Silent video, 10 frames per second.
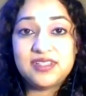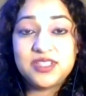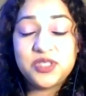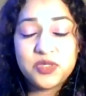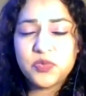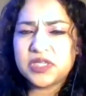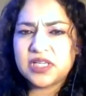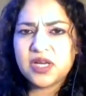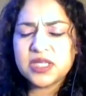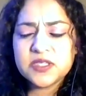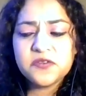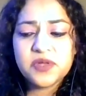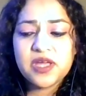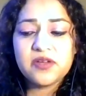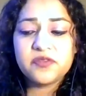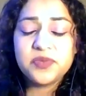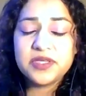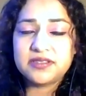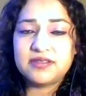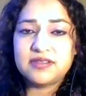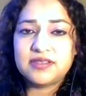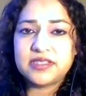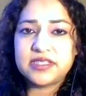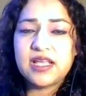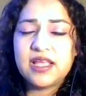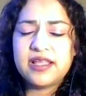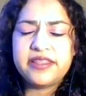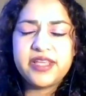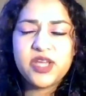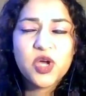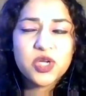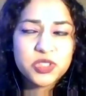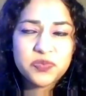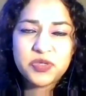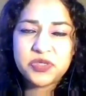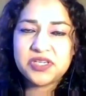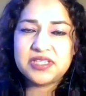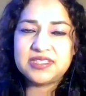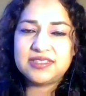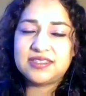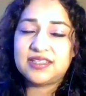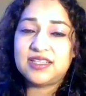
to the world. A lot of persons think contributions